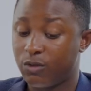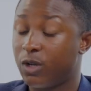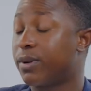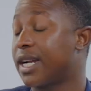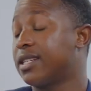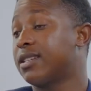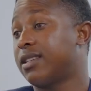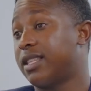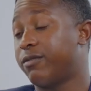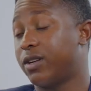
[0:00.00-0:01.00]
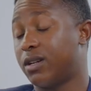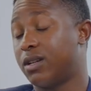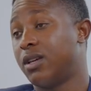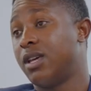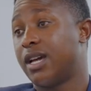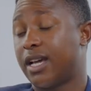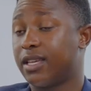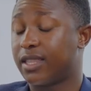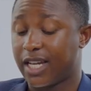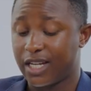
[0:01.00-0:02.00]
for a Brighter South Africa. I
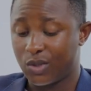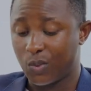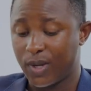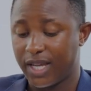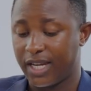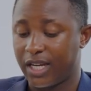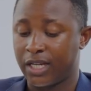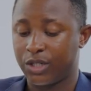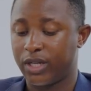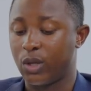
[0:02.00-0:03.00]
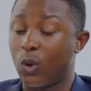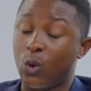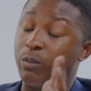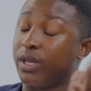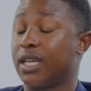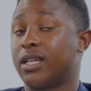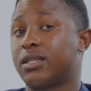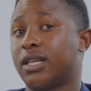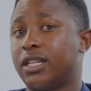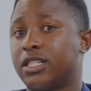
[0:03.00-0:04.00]
think that is where it actually all
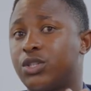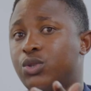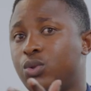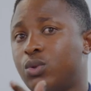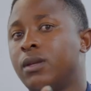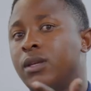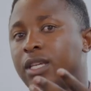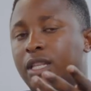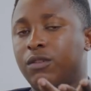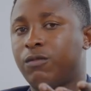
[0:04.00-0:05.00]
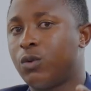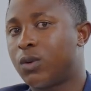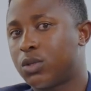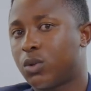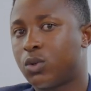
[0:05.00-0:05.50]
begins. And just to get the viewers